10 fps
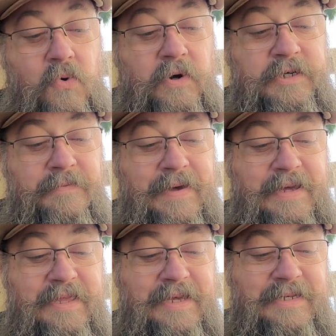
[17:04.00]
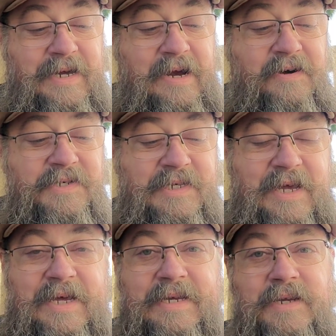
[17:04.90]
order to make the entire
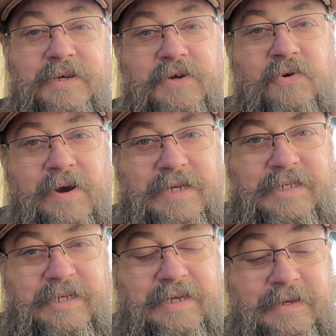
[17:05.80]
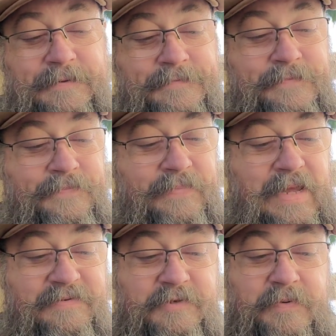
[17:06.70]
side look crazy.
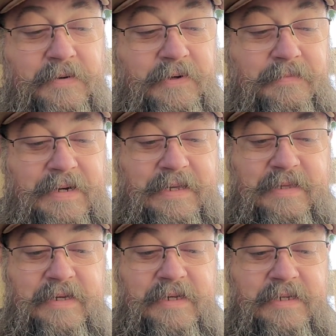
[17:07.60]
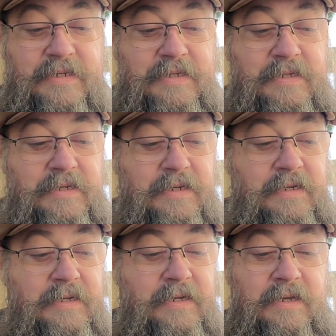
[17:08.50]
I've spoken about this.
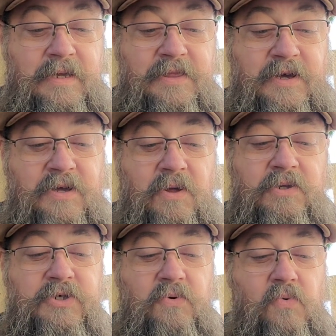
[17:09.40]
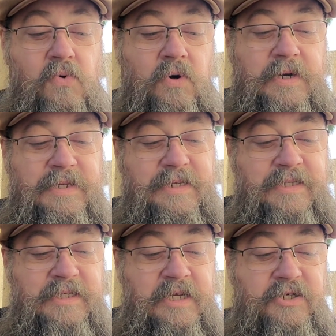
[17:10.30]
The culture war is
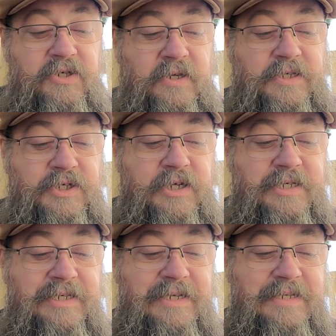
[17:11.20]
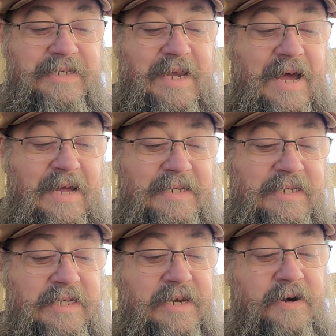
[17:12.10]
essentially just side
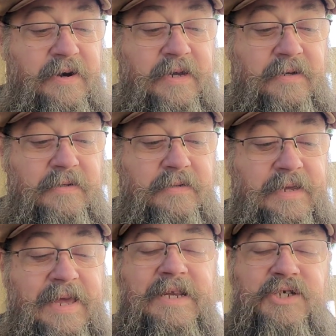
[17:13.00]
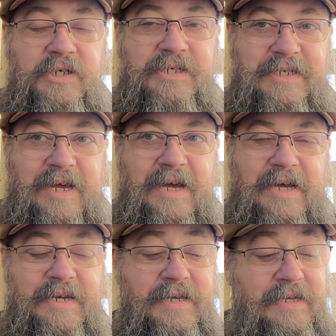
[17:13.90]
sneering, each
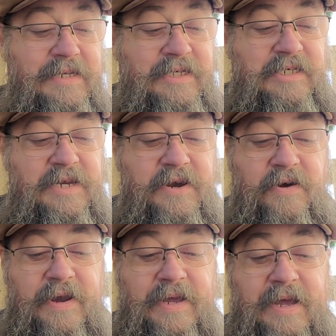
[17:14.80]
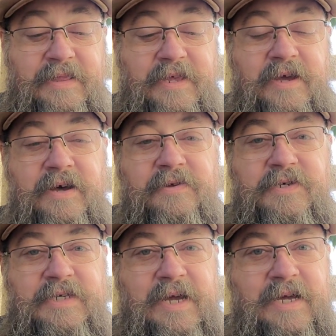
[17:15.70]
side sneering at the other
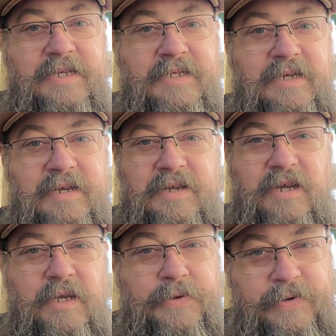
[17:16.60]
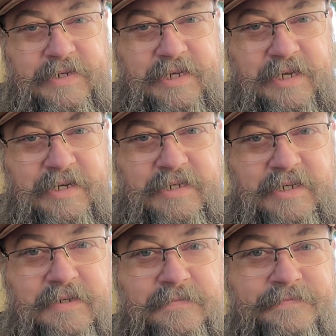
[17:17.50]
side's lunatics.